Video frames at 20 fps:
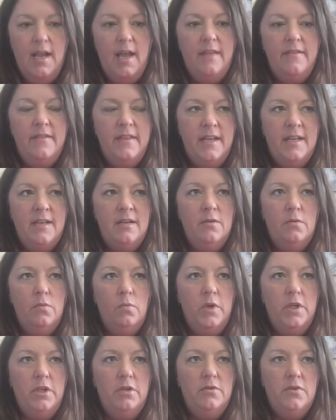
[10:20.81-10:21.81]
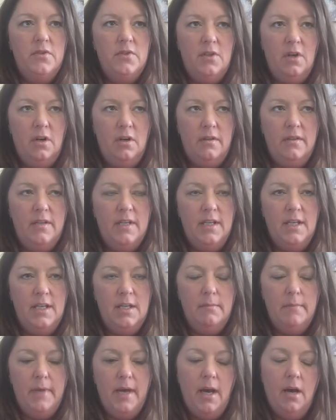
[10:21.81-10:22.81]
And then when you start
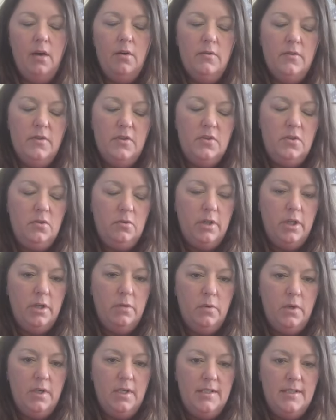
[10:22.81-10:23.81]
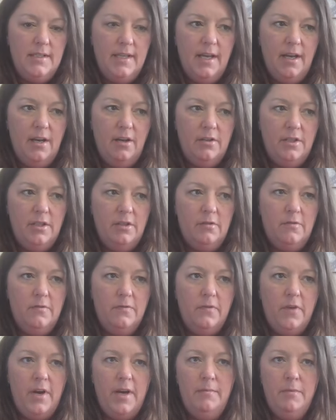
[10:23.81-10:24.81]
thinking about the story you want to tell, you know
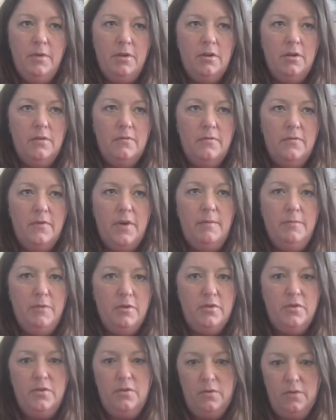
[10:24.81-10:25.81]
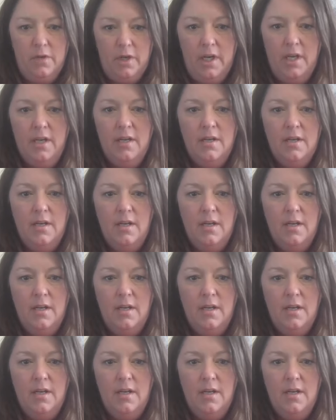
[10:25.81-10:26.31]
frame your frame your story.